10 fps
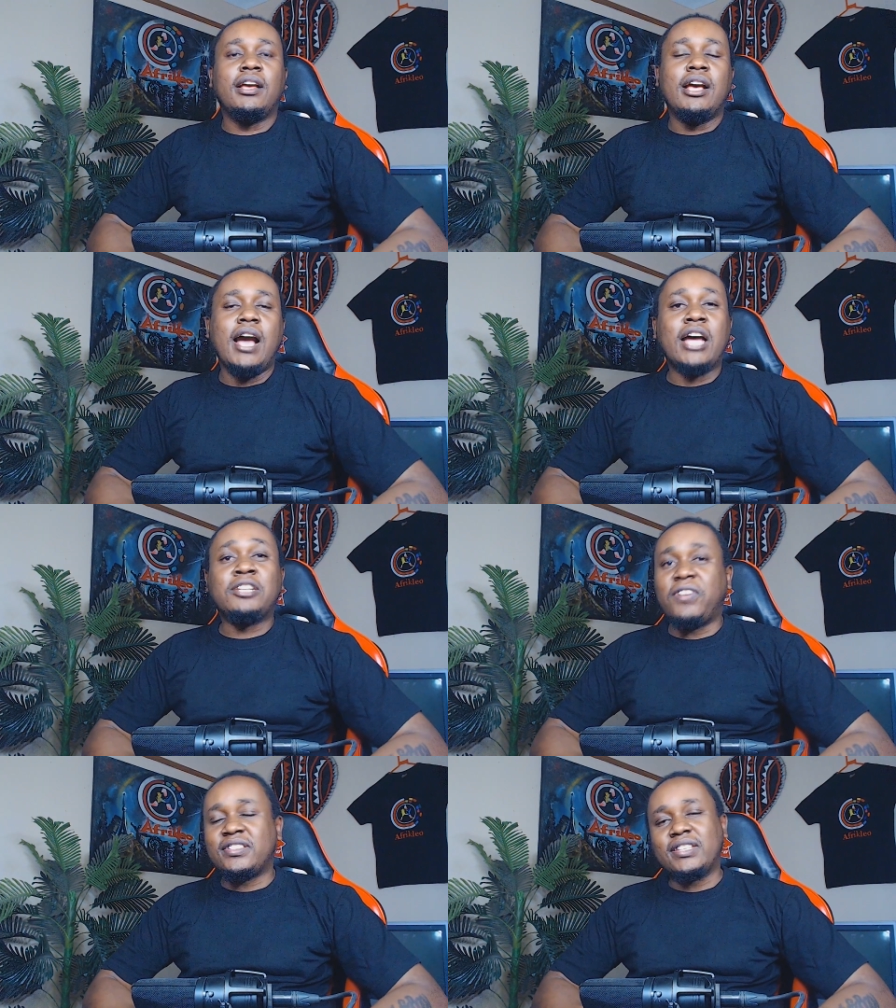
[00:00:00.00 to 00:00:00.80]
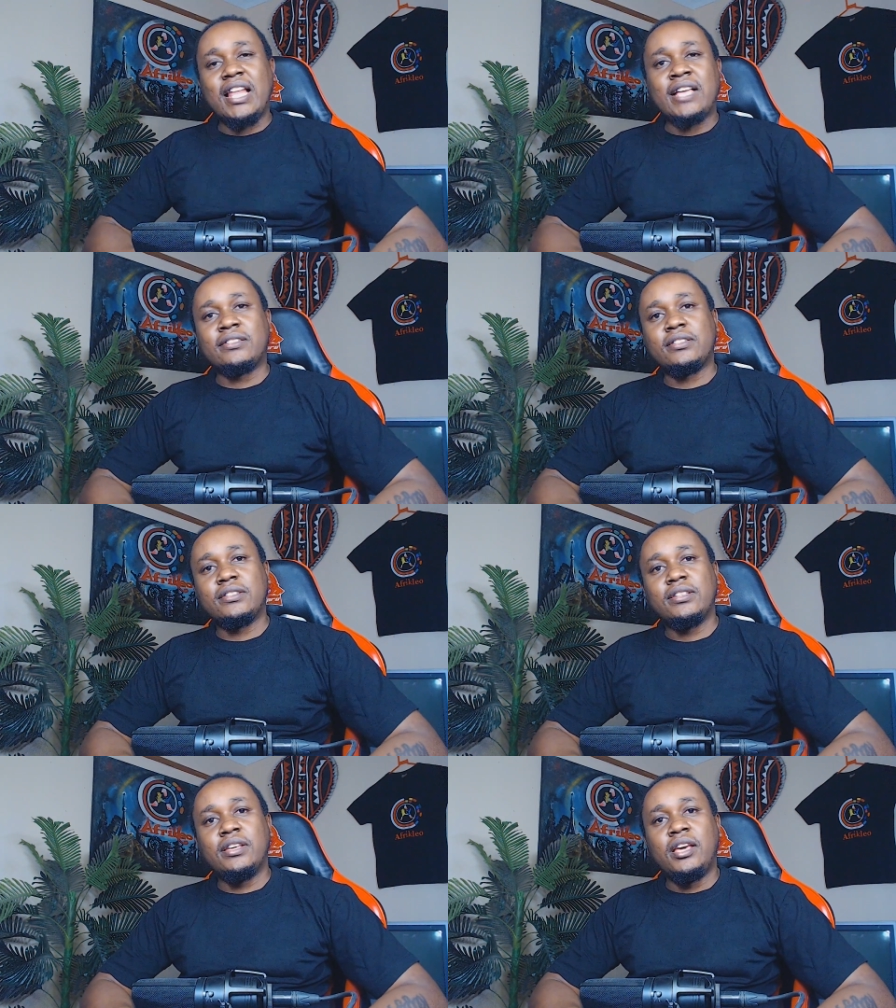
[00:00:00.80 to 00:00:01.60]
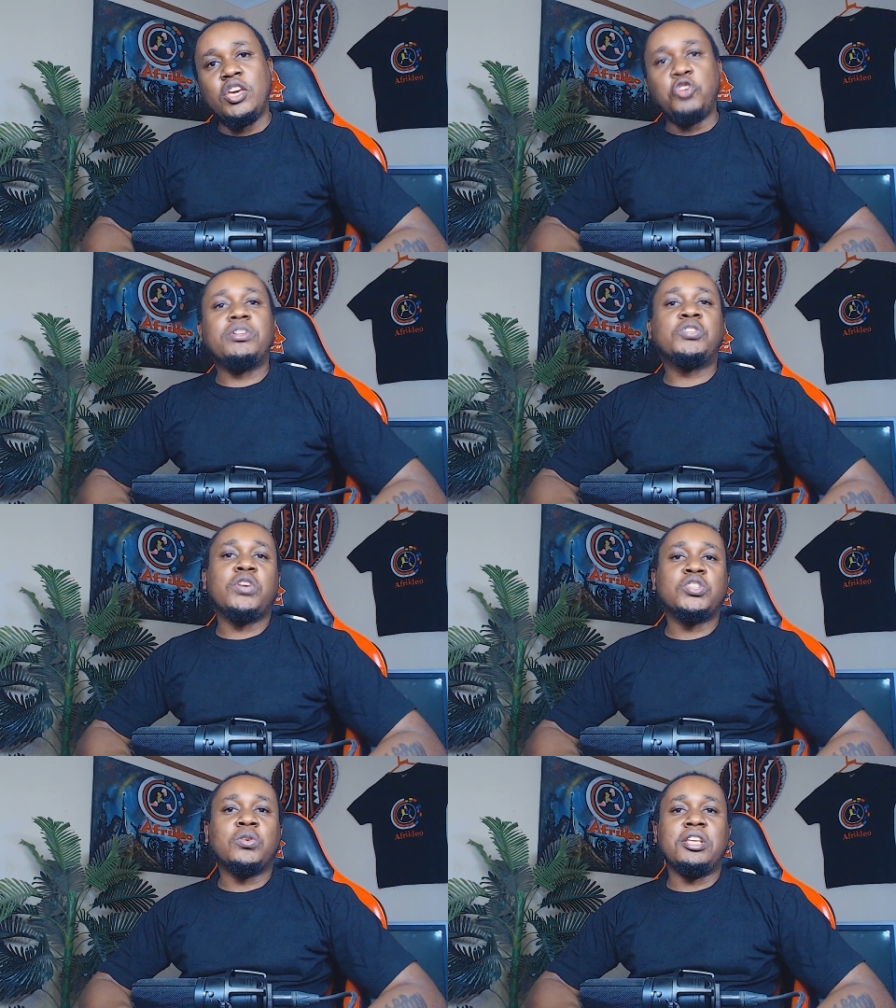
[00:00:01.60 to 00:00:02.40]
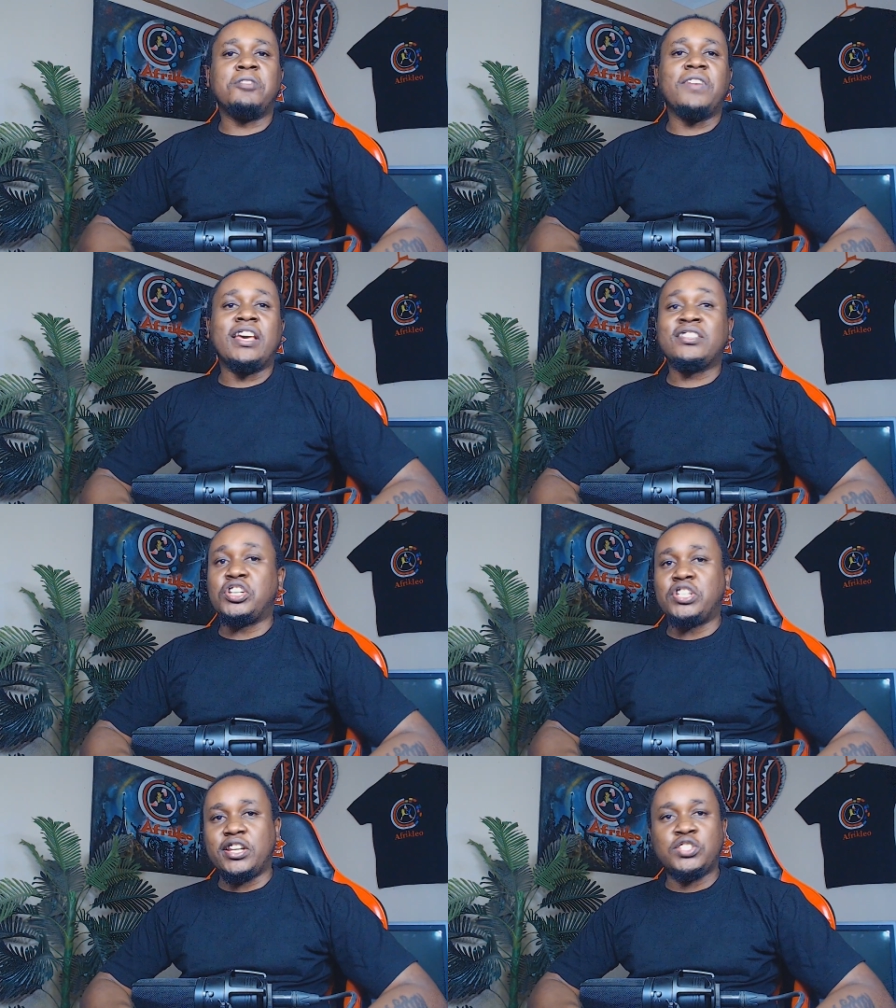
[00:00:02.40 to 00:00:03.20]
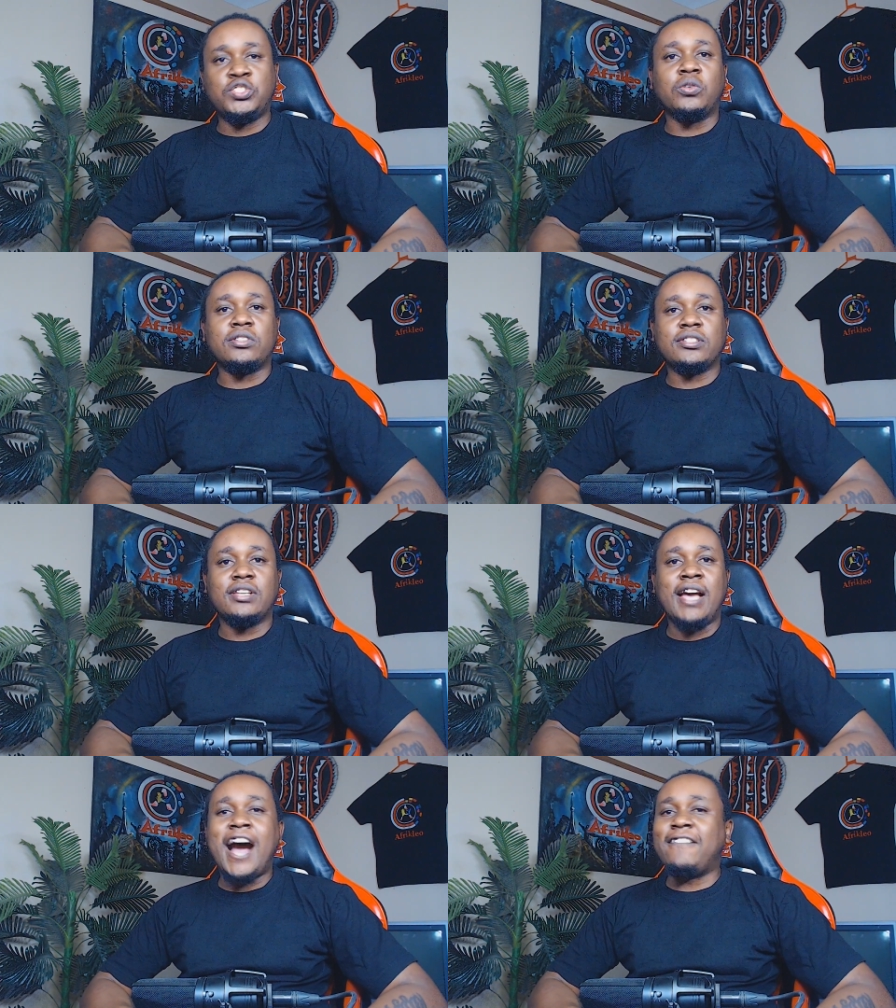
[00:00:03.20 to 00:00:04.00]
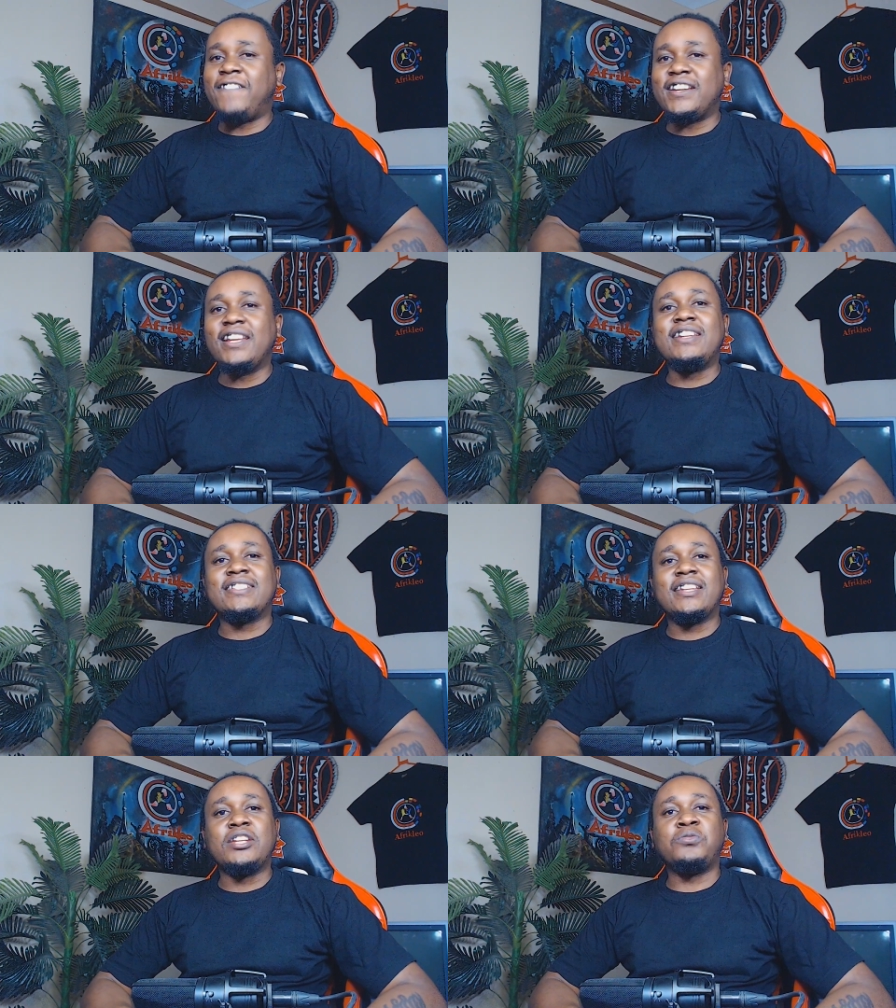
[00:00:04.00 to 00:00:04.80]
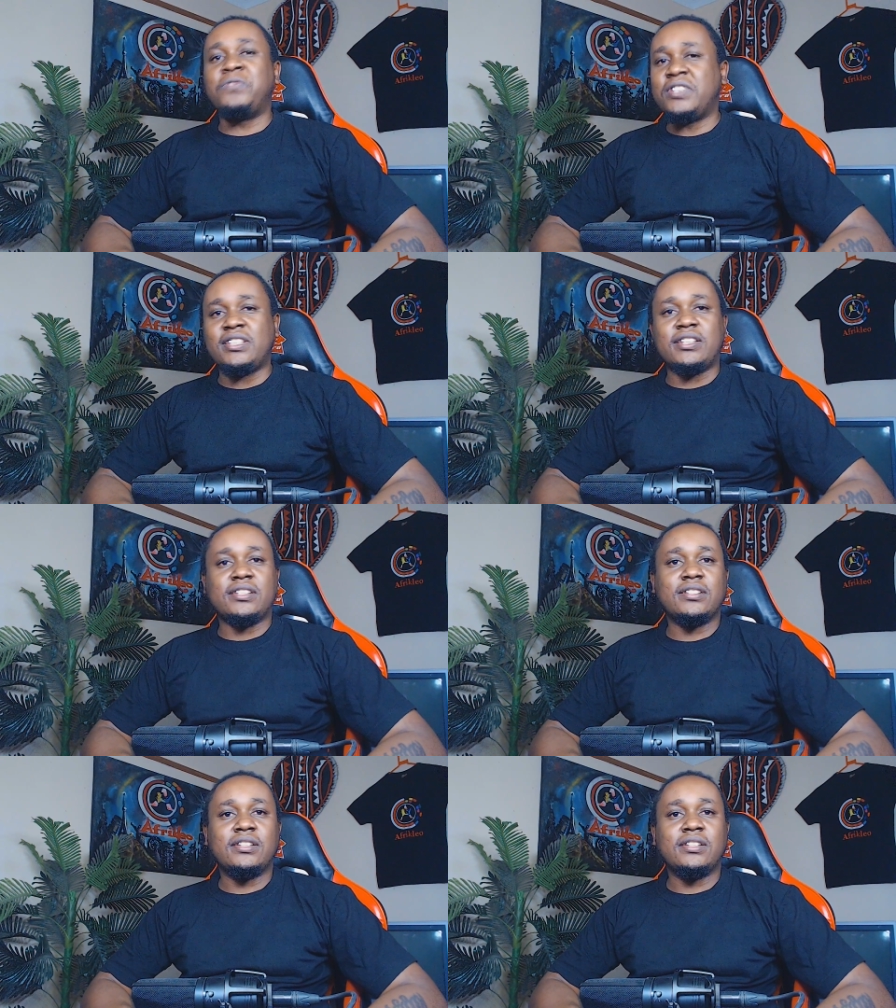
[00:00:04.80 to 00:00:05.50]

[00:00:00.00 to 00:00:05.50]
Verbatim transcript: At first glance, you might question if extraterrestrials have finally decided to visit.